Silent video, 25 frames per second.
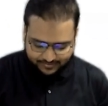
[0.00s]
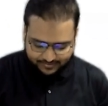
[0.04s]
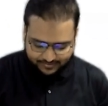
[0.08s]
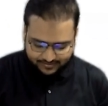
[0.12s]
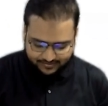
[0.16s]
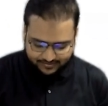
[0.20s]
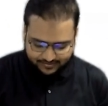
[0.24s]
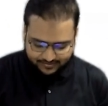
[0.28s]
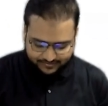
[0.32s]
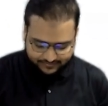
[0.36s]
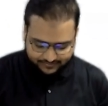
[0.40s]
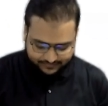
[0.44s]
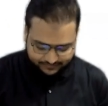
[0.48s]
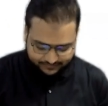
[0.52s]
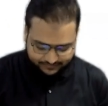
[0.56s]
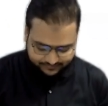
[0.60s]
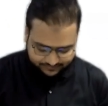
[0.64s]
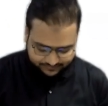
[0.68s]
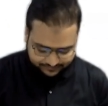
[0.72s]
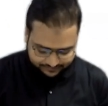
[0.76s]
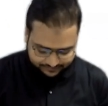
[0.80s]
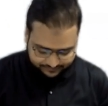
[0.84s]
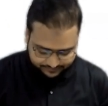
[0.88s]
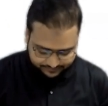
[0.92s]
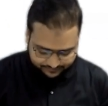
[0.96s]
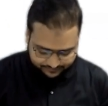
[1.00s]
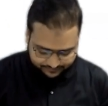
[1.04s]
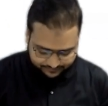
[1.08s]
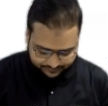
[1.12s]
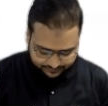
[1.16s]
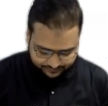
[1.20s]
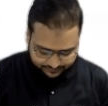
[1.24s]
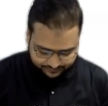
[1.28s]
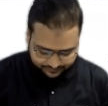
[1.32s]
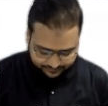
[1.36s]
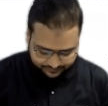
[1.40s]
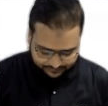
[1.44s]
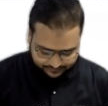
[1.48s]

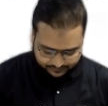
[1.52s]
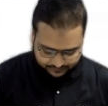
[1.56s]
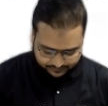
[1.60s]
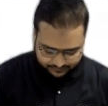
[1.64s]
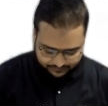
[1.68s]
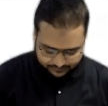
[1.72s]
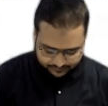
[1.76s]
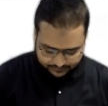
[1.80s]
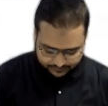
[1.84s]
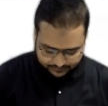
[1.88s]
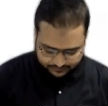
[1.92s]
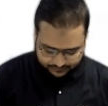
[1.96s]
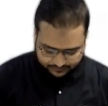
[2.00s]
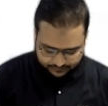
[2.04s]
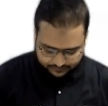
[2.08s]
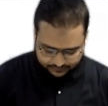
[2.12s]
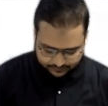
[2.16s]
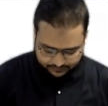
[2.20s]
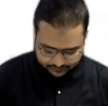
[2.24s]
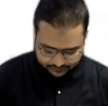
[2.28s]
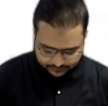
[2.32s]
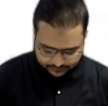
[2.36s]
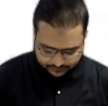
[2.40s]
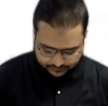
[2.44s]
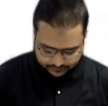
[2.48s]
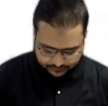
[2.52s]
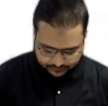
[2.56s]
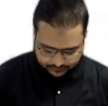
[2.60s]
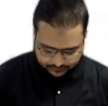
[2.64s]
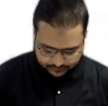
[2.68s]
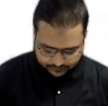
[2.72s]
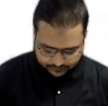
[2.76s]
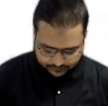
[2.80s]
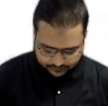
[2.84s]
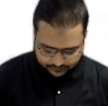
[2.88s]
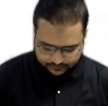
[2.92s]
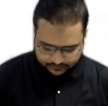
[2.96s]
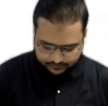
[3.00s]

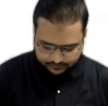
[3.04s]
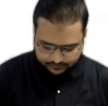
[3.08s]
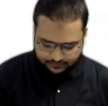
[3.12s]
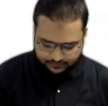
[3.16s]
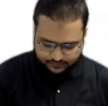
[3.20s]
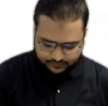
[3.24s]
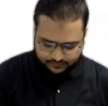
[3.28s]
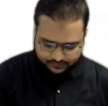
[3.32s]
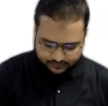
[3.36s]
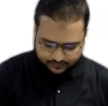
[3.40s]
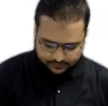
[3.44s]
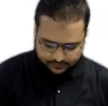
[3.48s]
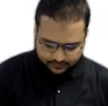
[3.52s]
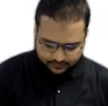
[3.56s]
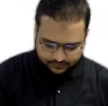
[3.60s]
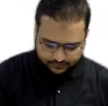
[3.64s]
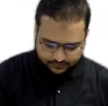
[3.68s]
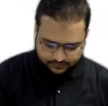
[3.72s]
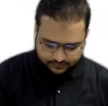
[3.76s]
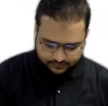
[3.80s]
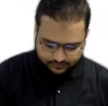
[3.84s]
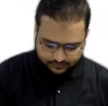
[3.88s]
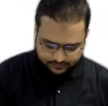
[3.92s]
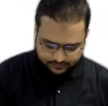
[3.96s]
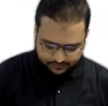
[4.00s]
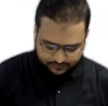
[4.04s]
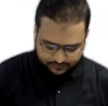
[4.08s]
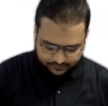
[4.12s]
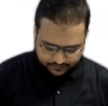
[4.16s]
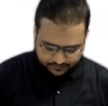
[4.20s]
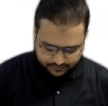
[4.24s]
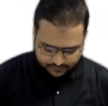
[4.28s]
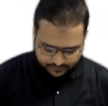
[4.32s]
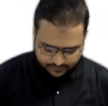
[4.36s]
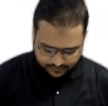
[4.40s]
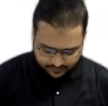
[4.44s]
No one is speaking in this clip.